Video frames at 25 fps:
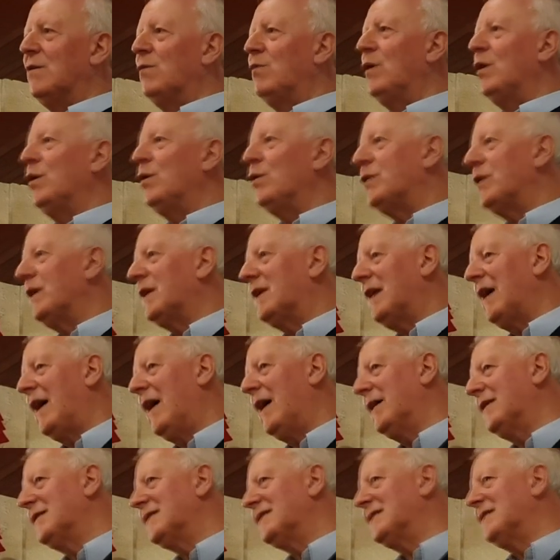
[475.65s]
We look at
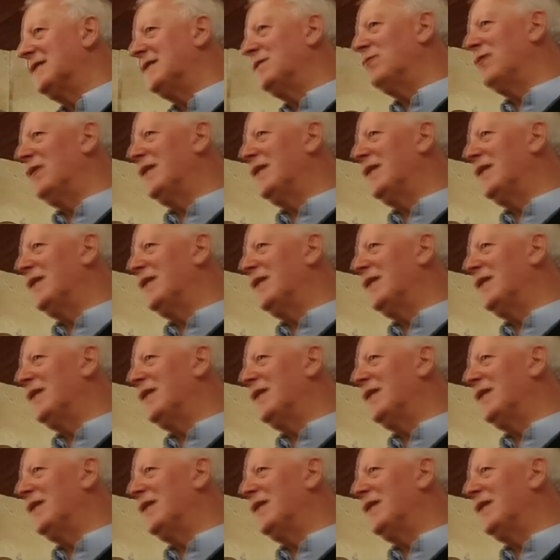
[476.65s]
casks and